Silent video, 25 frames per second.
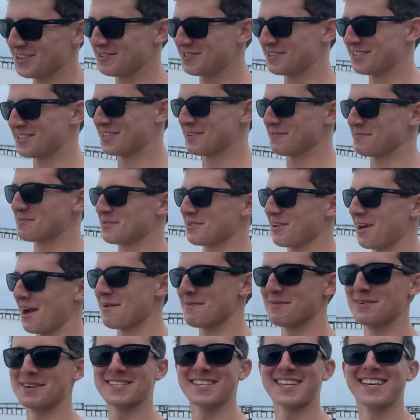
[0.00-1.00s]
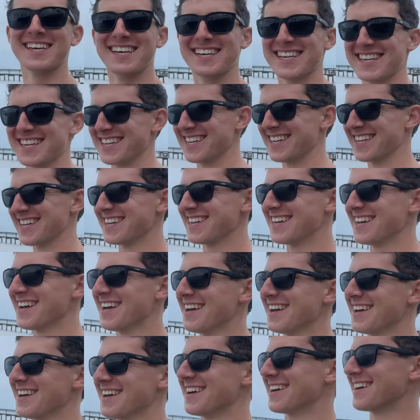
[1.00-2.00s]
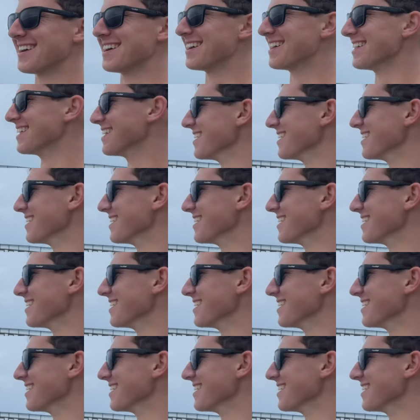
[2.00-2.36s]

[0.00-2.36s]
use subscribers. I'm hoping I'll